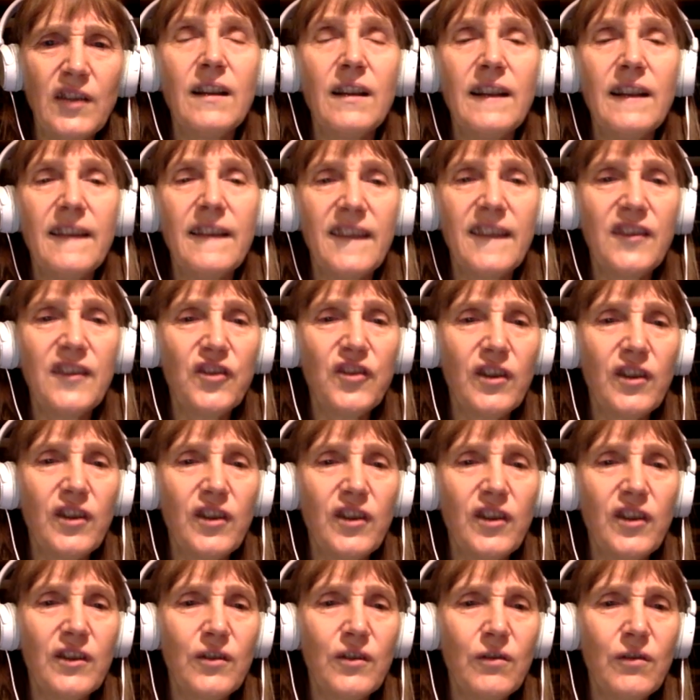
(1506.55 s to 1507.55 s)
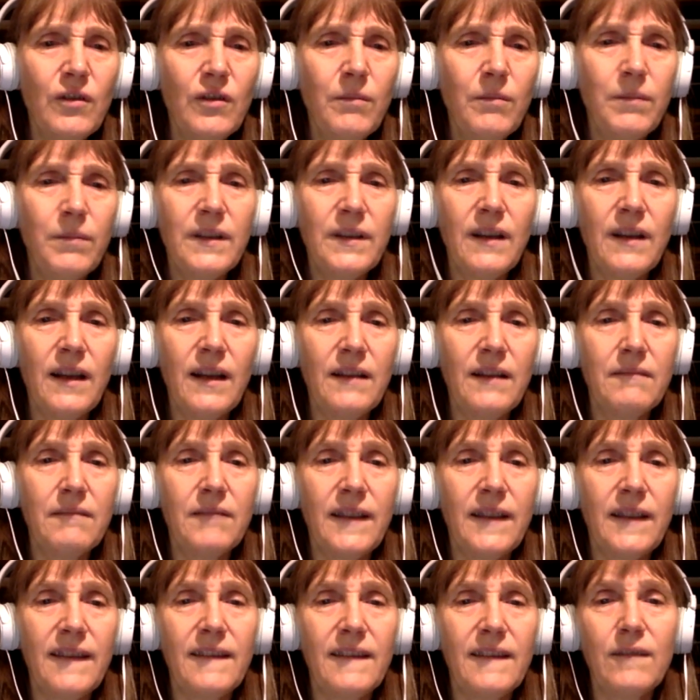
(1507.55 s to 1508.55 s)
in Central Europe.
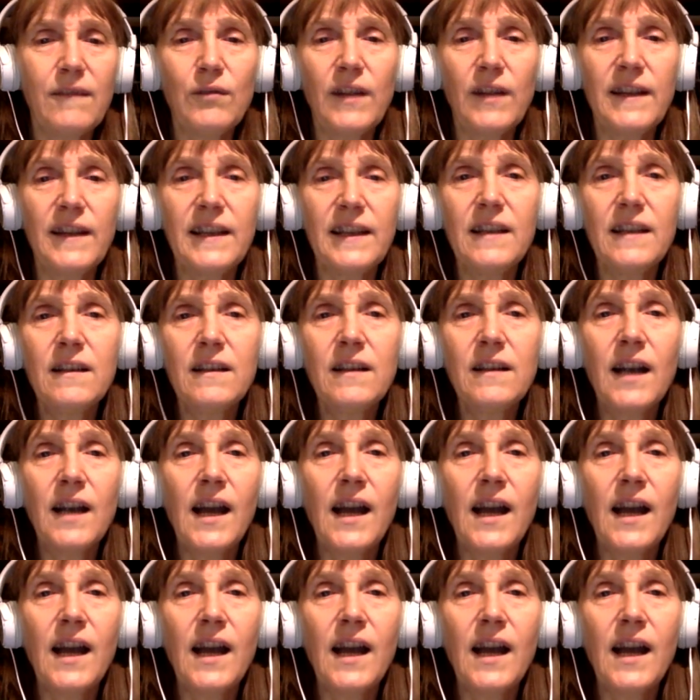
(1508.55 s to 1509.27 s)
That's what I hear.